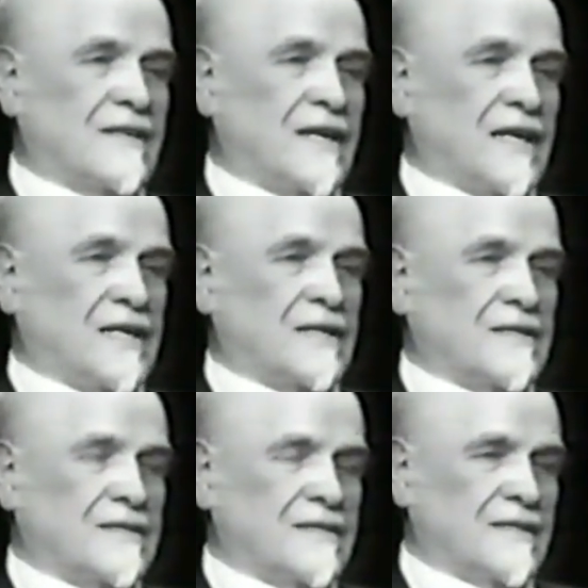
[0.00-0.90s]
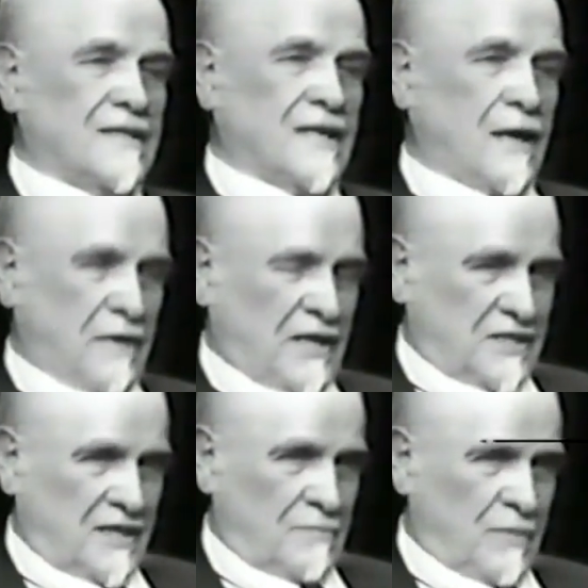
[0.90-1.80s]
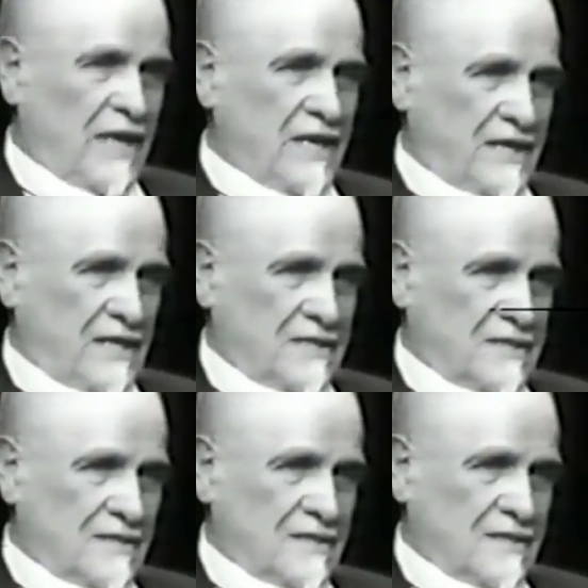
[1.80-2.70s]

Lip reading: like, how I can say, player, yes?